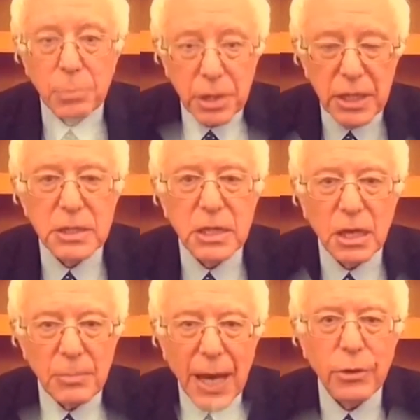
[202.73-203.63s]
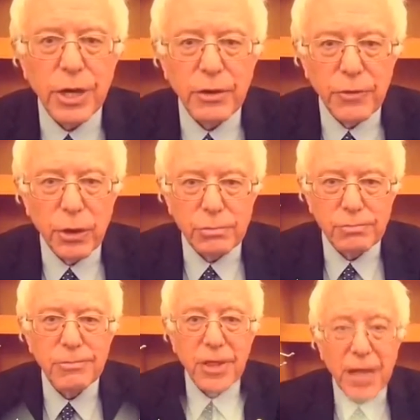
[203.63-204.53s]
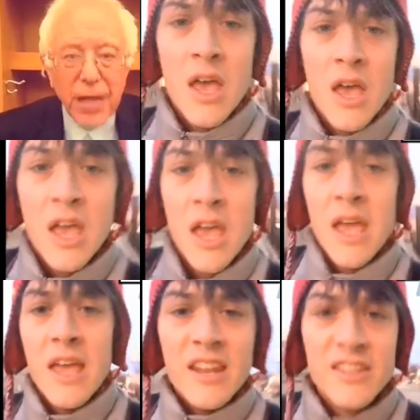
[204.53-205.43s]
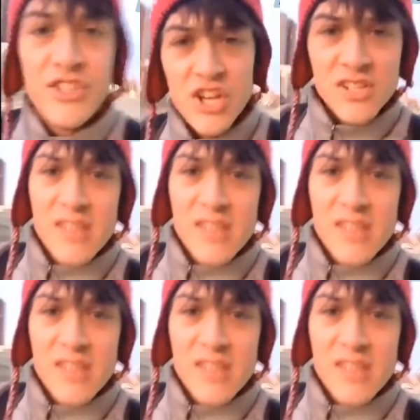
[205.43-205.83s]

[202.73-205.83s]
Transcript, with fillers: stuff that they're doing, um, on the live on the website.